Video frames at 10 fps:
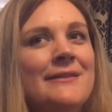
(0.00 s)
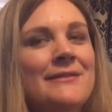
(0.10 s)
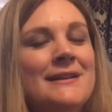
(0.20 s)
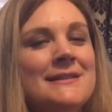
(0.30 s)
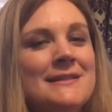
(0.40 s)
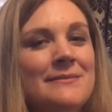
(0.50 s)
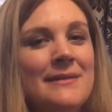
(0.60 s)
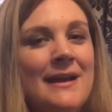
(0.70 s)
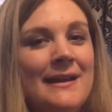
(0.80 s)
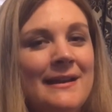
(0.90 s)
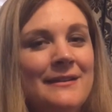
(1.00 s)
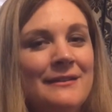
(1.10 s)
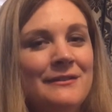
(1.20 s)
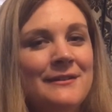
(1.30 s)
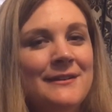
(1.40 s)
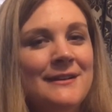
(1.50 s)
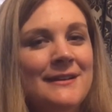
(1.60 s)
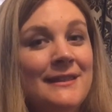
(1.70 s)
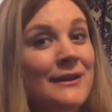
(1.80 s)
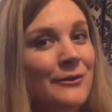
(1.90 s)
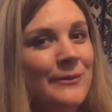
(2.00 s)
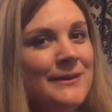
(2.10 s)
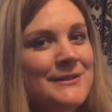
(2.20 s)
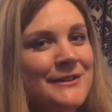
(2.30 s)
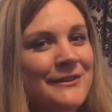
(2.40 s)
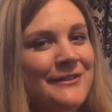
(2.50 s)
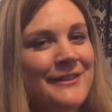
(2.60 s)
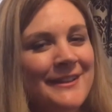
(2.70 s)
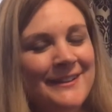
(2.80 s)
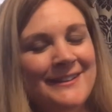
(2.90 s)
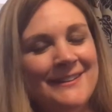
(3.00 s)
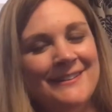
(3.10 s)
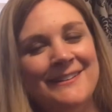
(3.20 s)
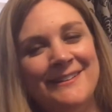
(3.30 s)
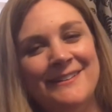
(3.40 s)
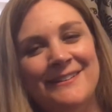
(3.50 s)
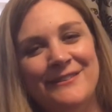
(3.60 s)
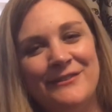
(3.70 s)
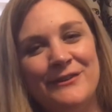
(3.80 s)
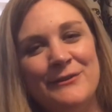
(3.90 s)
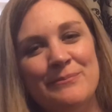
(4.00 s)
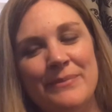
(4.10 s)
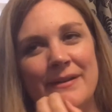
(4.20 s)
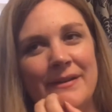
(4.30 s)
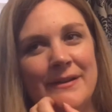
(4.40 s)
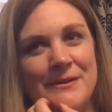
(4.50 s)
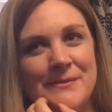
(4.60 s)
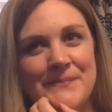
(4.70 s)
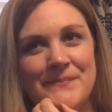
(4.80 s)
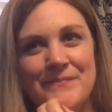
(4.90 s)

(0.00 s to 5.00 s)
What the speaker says: because I'm adding another little one to the group, to